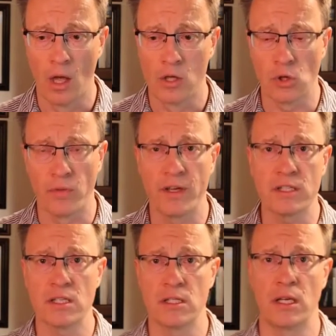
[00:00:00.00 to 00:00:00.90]
So
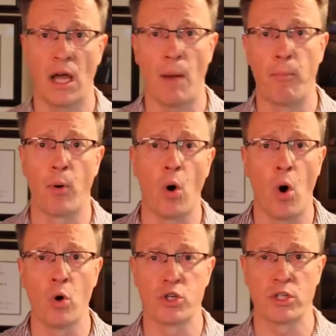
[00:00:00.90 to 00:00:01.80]
this is the
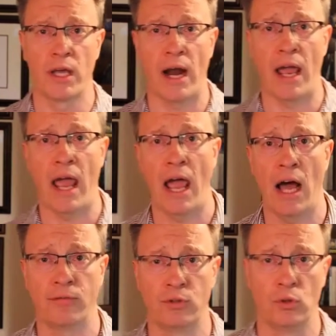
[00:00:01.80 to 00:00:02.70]
approach that I have